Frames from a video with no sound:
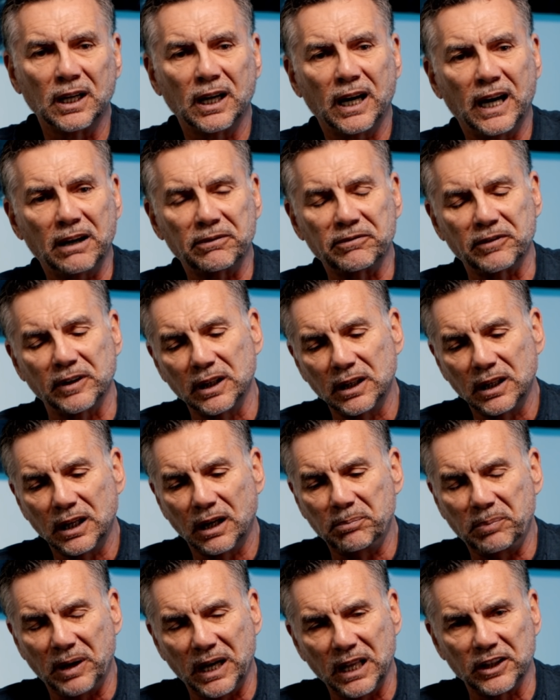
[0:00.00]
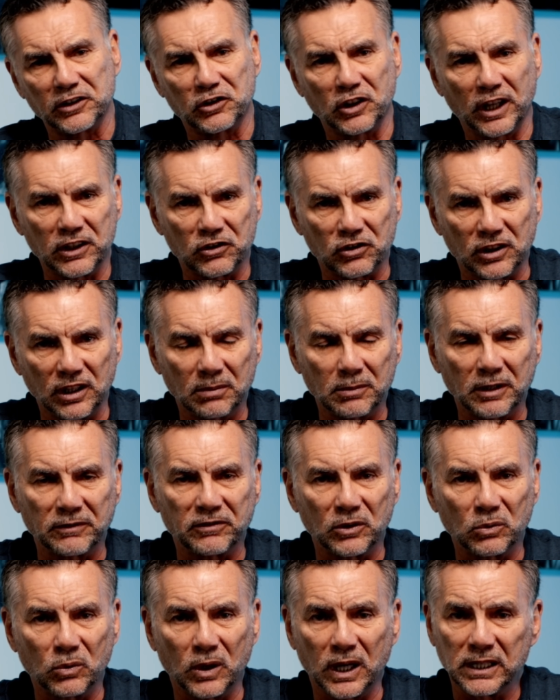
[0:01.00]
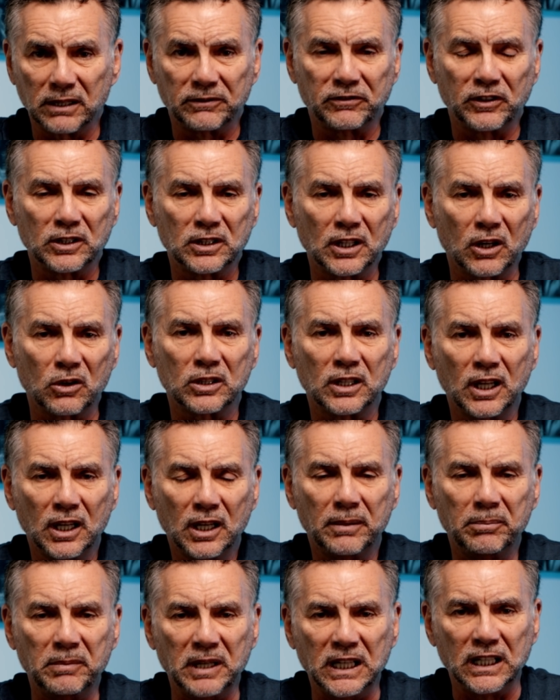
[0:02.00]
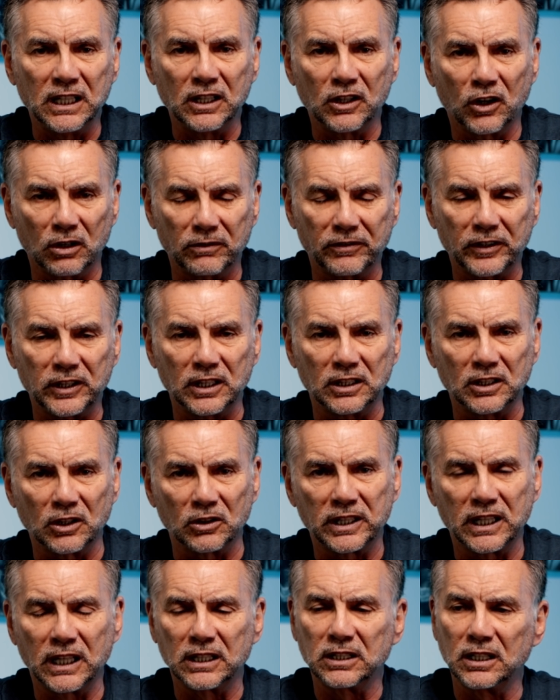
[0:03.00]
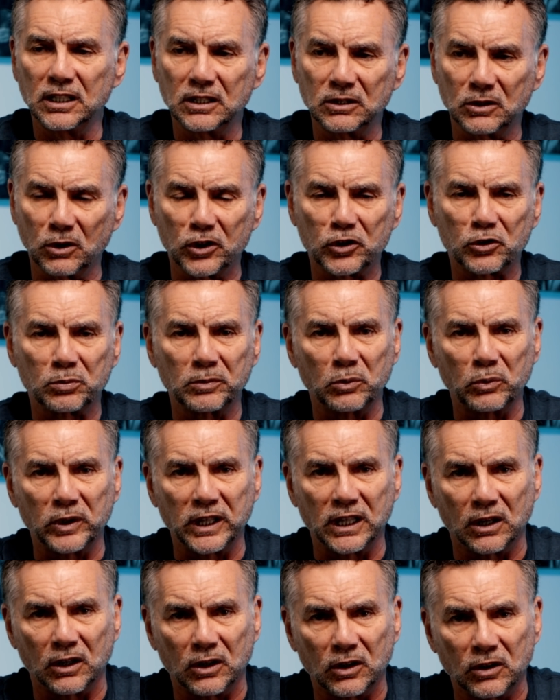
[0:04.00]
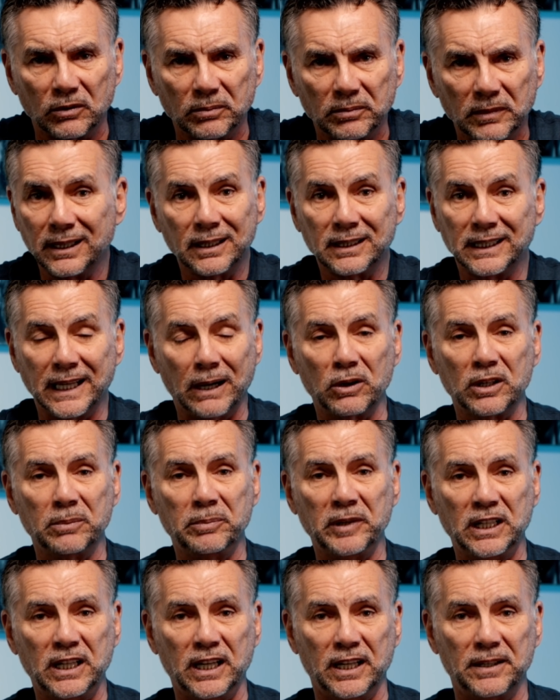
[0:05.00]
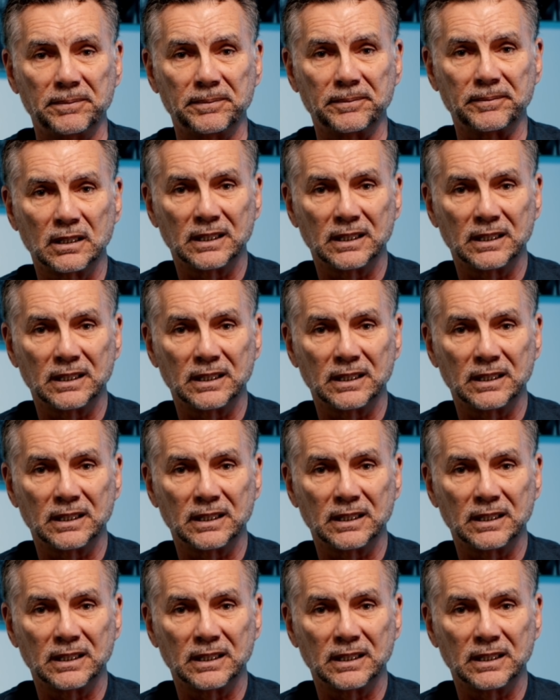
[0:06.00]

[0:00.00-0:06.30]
Hoffa, apologize to him if you want. If you don't, meeting over, you don't get the endorsement, we go home. That would have been it.